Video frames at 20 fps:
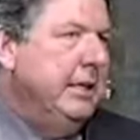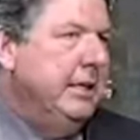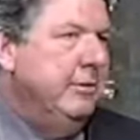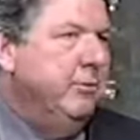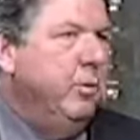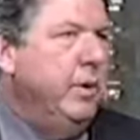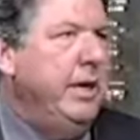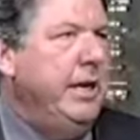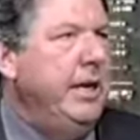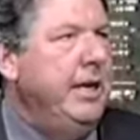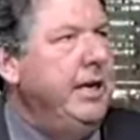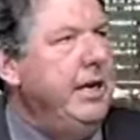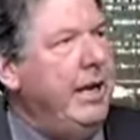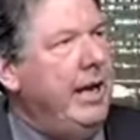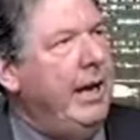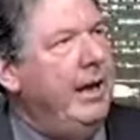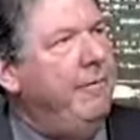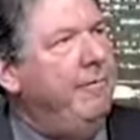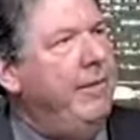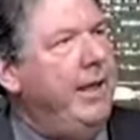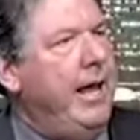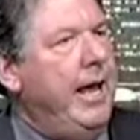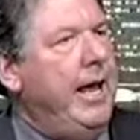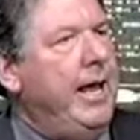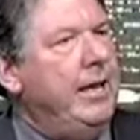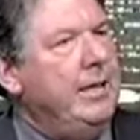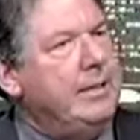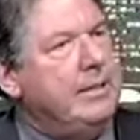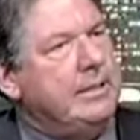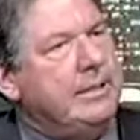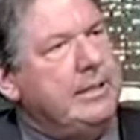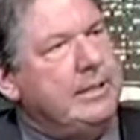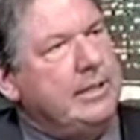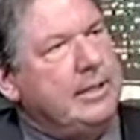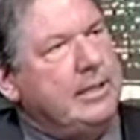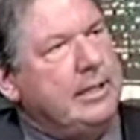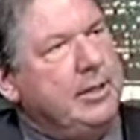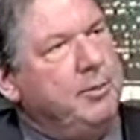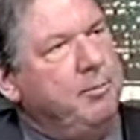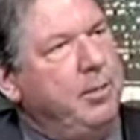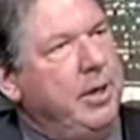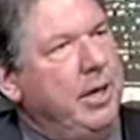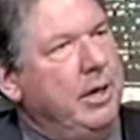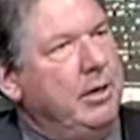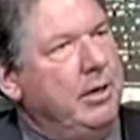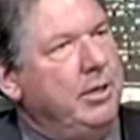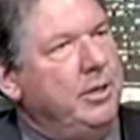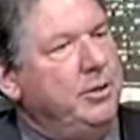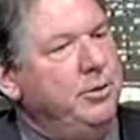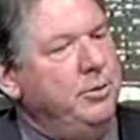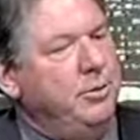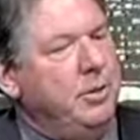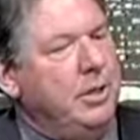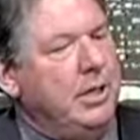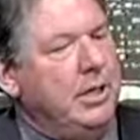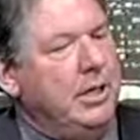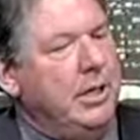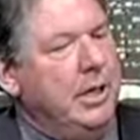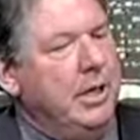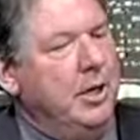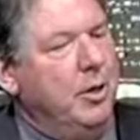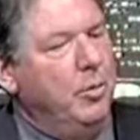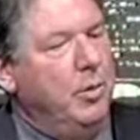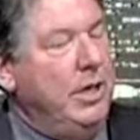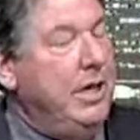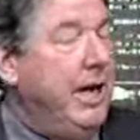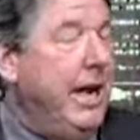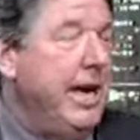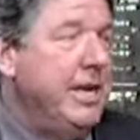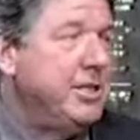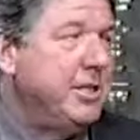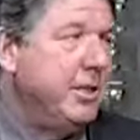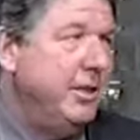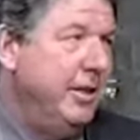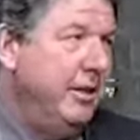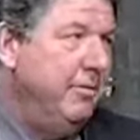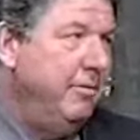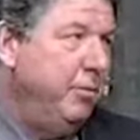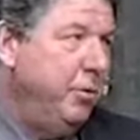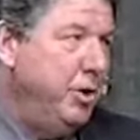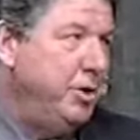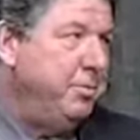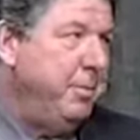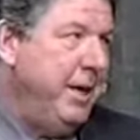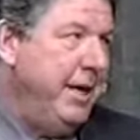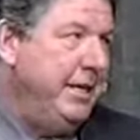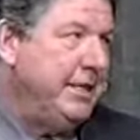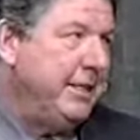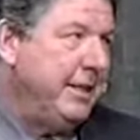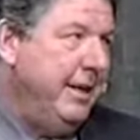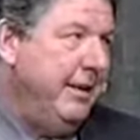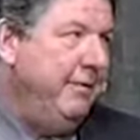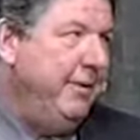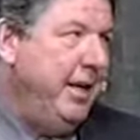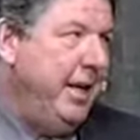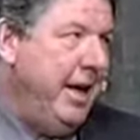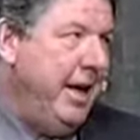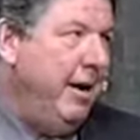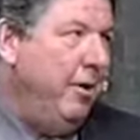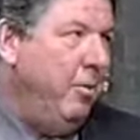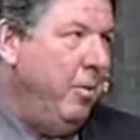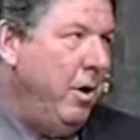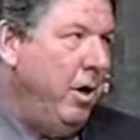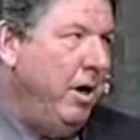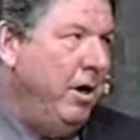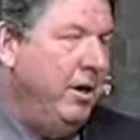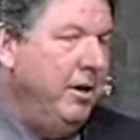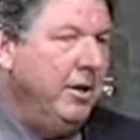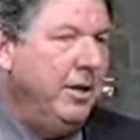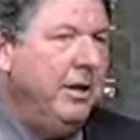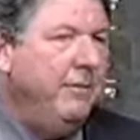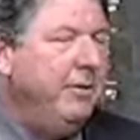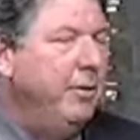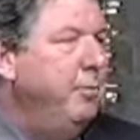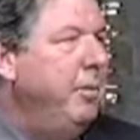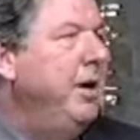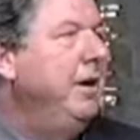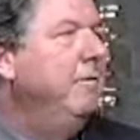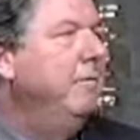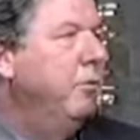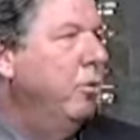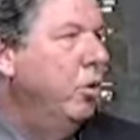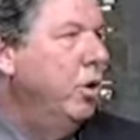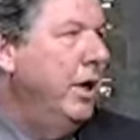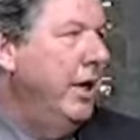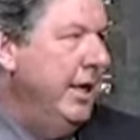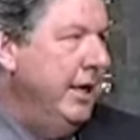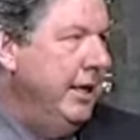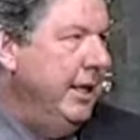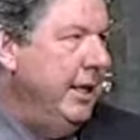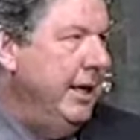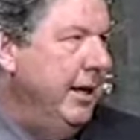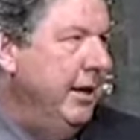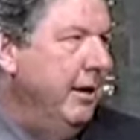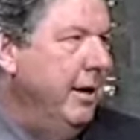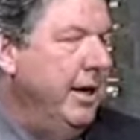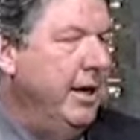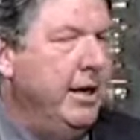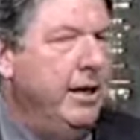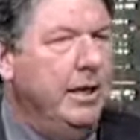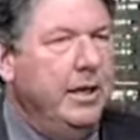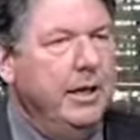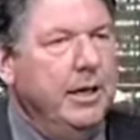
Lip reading: If we didn't have that, compared to when Castle Air Force Base left in Atwater, it left a big void in the area.